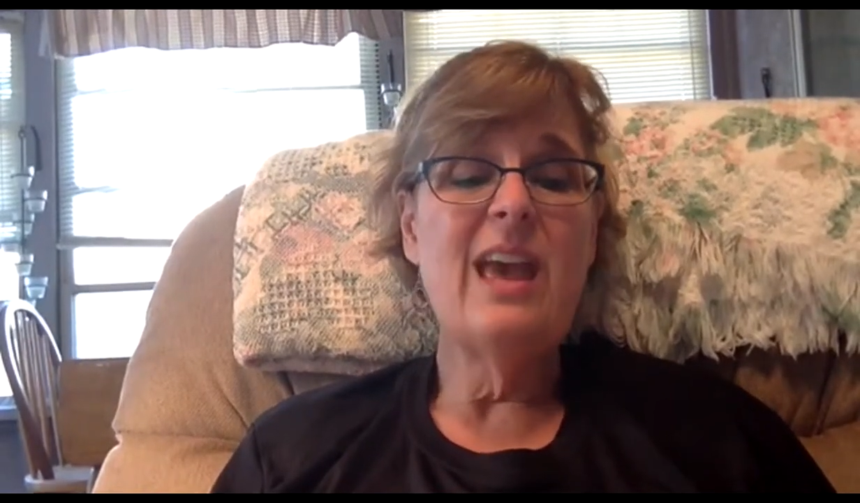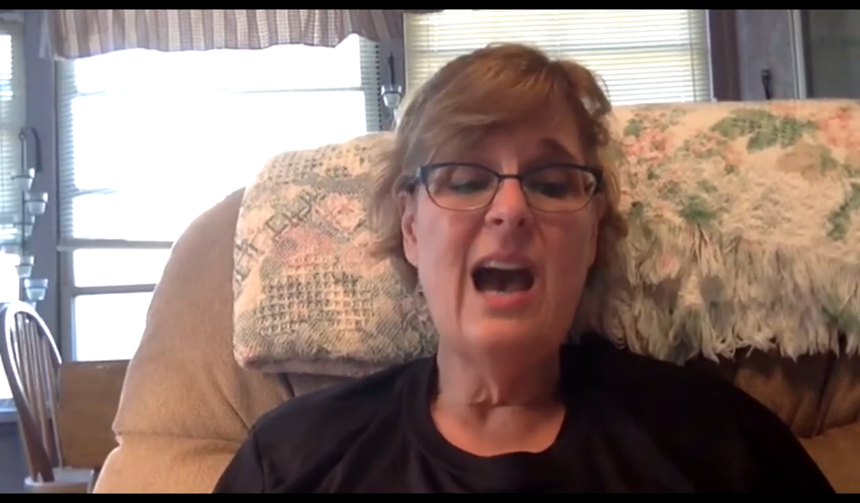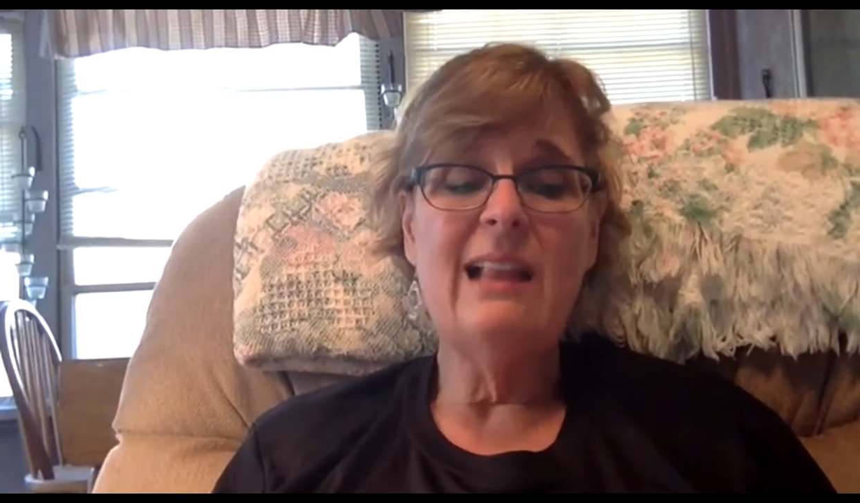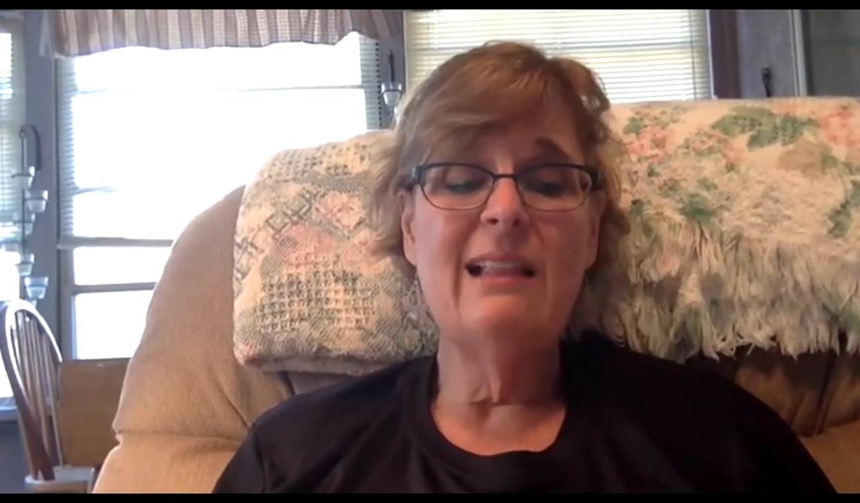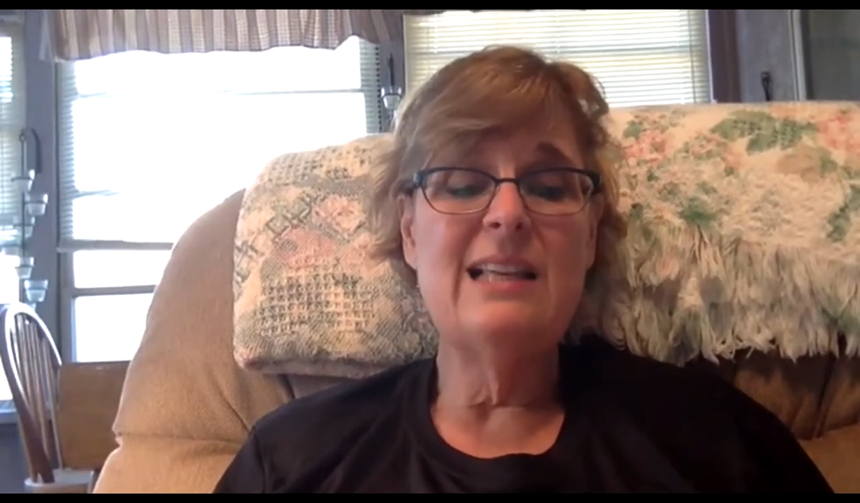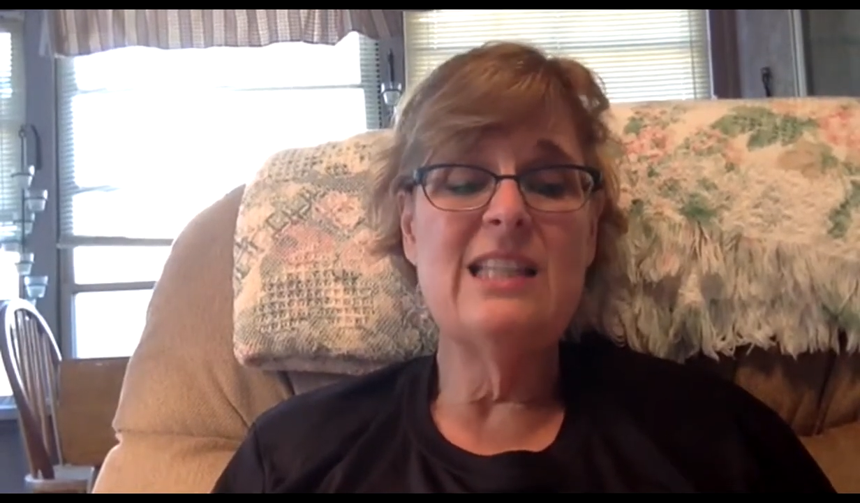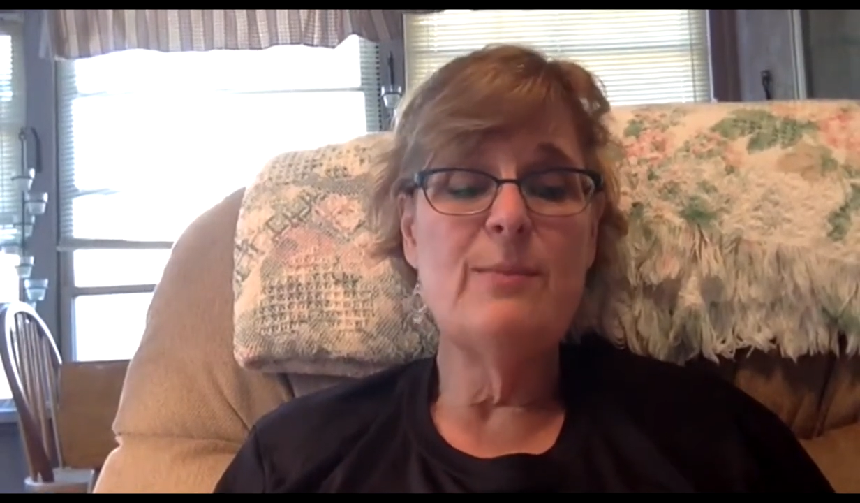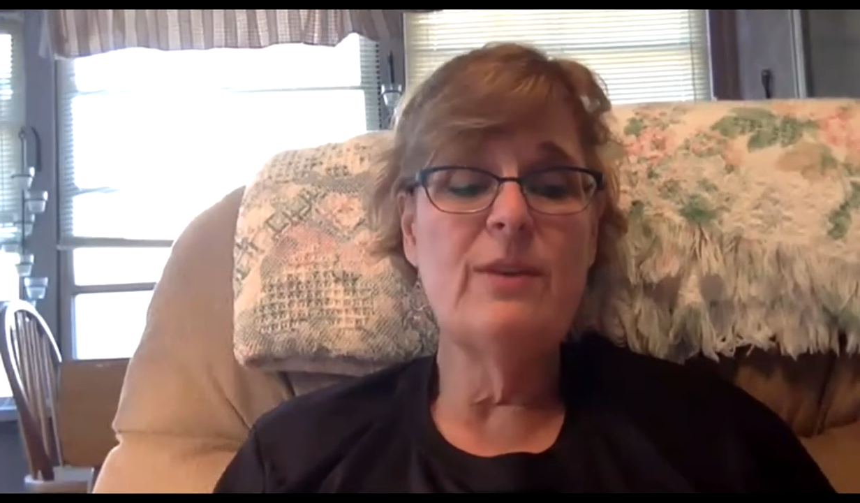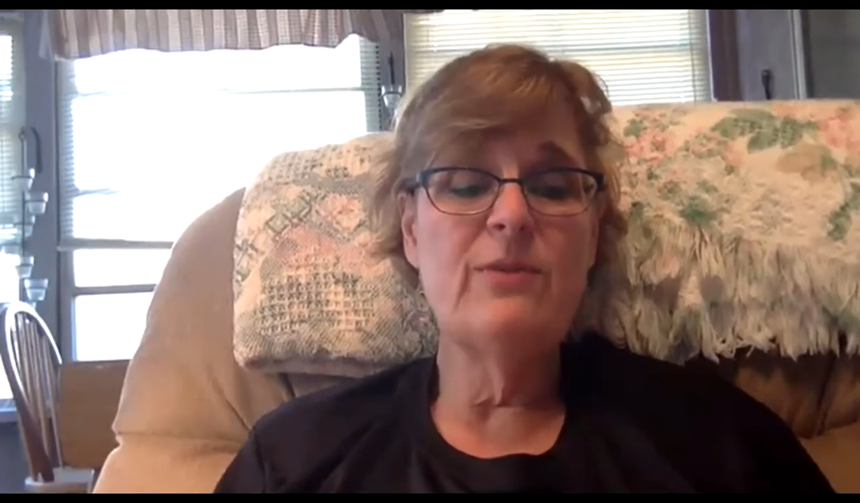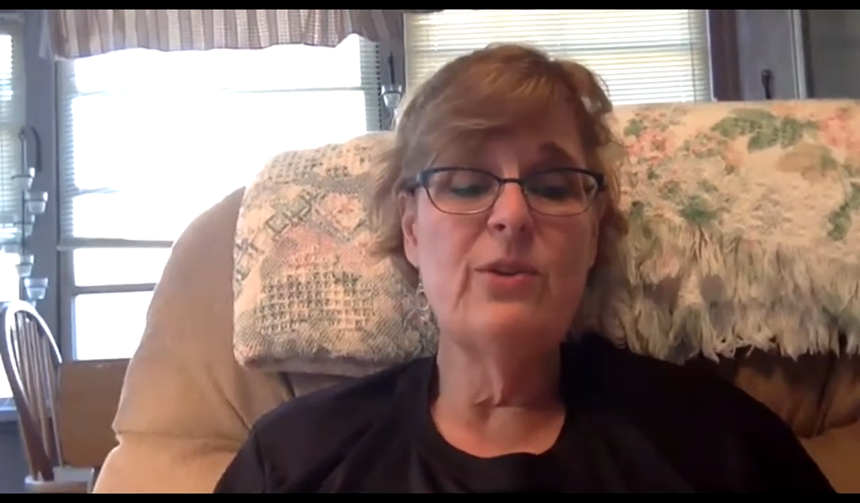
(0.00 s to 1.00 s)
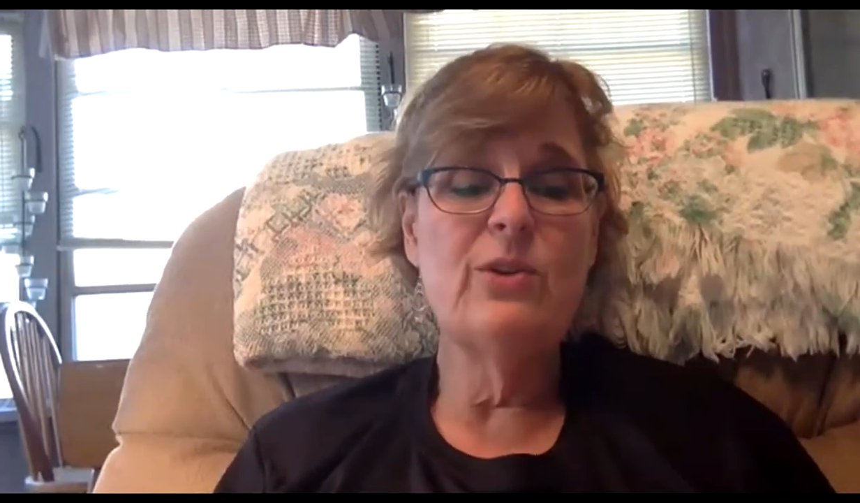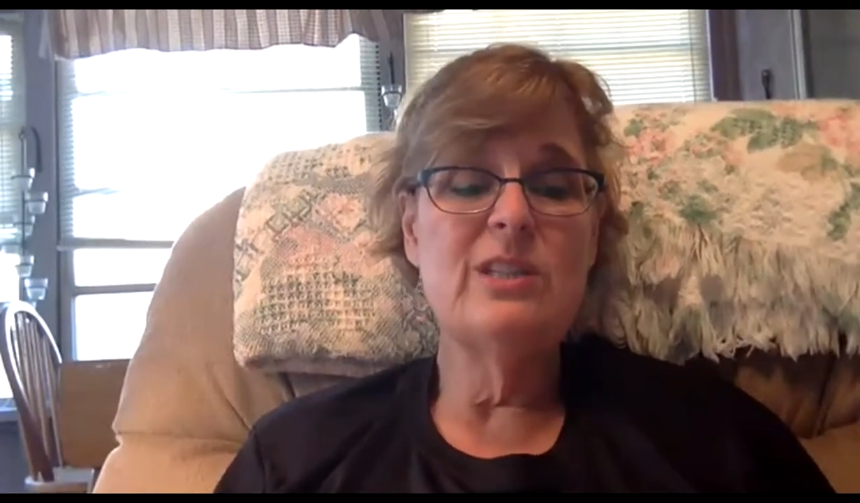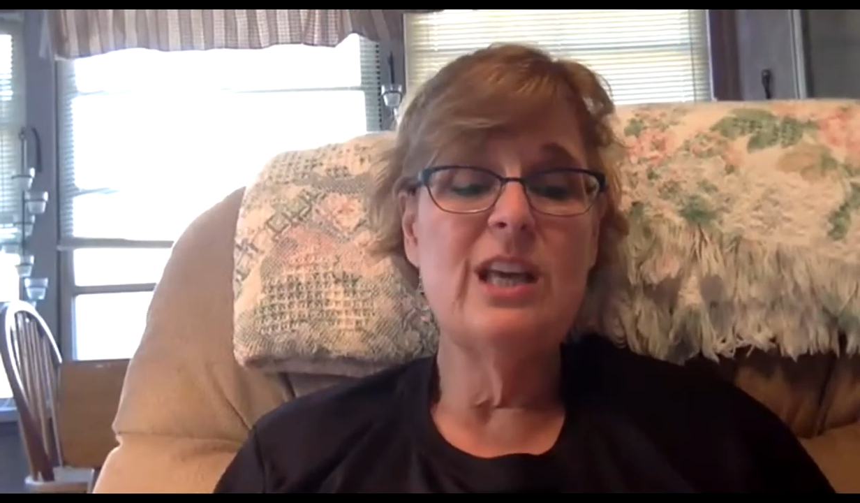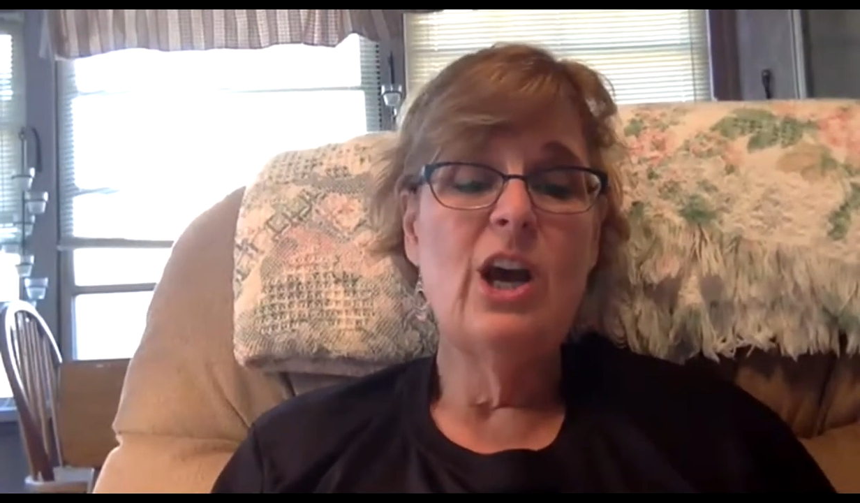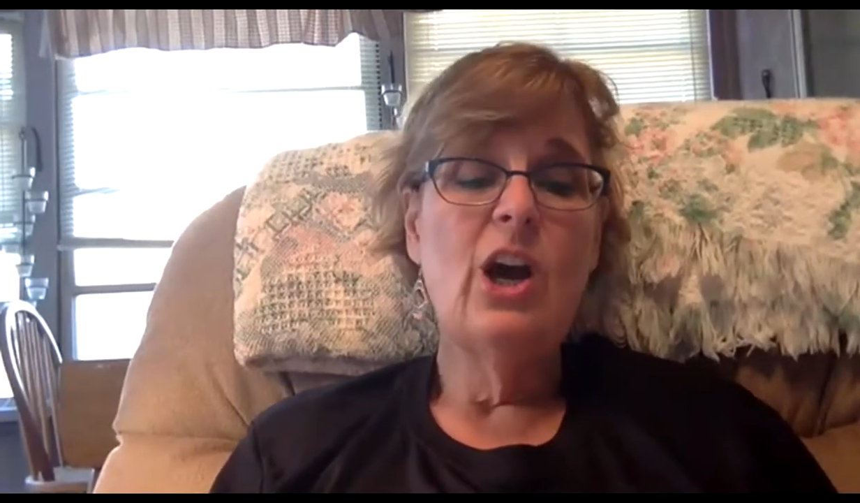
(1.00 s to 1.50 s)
high glycemic foods,